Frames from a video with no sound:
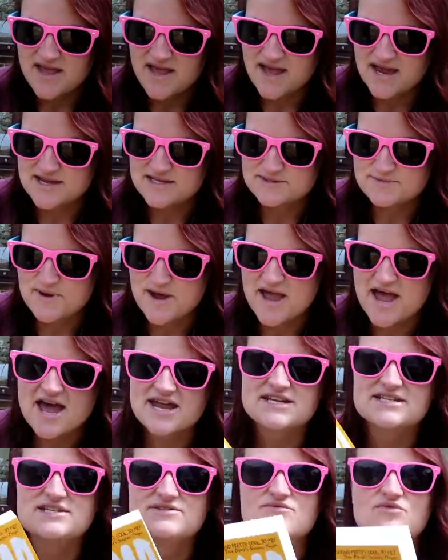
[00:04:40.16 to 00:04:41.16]
and it's by
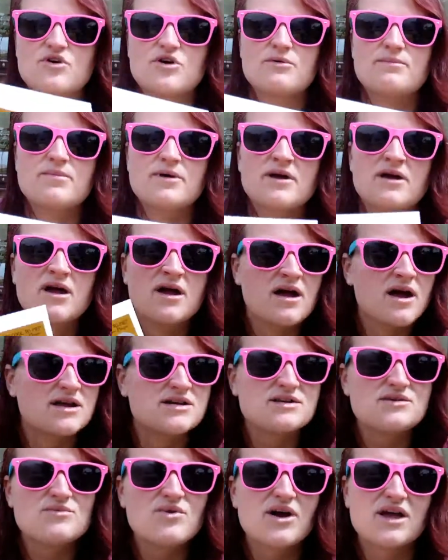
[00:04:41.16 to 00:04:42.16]
Andy Robb I
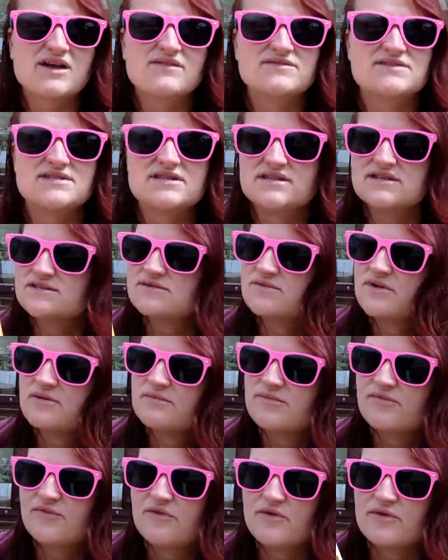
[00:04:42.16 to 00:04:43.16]
don't know why I haven't seen this one
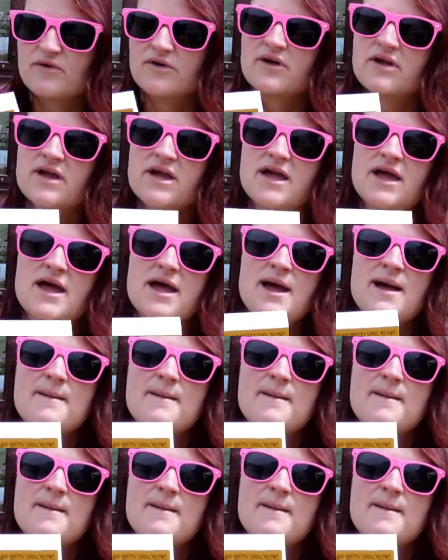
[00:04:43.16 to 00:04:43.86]
before